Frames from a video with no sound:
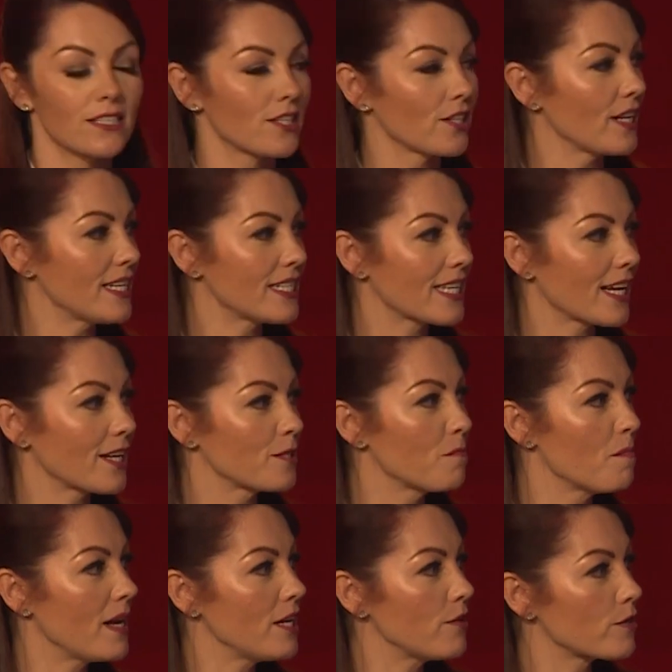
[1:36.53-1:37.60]
So let's get
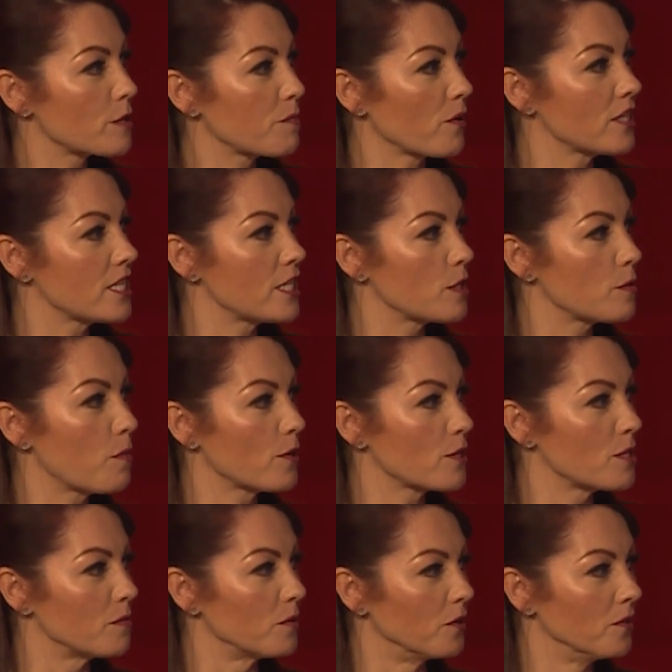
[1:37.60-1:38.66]
as many responses as
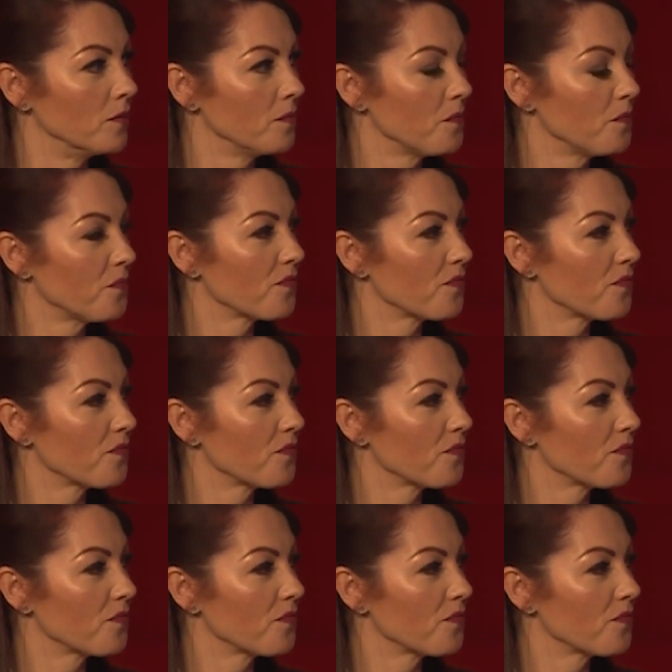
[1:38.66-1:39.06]
possible.